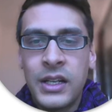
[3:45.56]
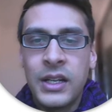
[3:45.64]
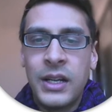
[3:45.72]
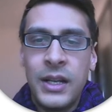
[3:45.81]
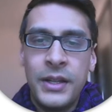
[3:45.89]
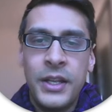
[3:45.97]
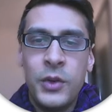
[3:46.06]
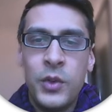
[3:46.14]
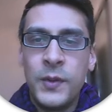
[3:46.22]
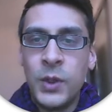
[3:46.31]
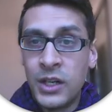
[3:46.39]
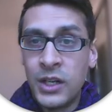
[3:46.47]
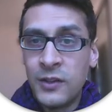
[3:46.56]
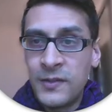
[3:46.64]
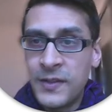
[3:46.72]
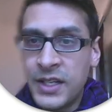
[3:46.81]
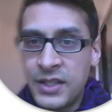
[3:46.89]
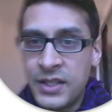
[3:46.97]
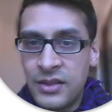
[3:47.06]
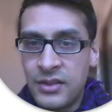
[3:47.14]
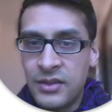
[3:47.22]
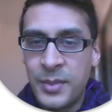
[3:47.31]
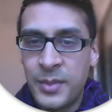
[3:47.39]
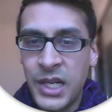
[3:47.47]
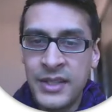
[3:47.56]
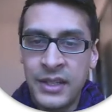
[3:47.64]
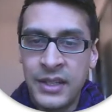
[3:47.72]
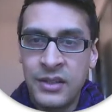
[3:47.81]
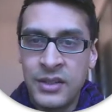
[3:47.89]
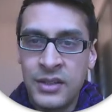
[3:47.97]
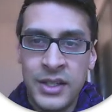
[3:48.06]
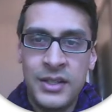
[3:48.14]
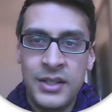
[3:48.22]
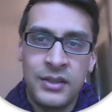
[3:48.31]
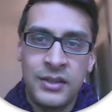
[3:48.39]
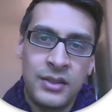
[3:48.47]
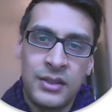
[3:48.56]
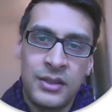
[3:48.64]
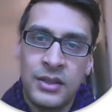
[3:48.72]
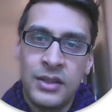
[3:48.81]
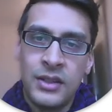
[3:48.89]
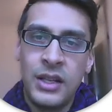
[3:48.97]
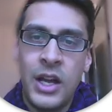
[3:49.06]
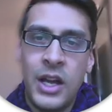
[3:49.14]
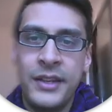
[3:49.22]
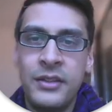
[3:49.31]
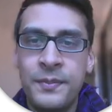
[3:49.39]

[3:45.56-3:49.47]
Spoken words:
And then we've got our first bisected line.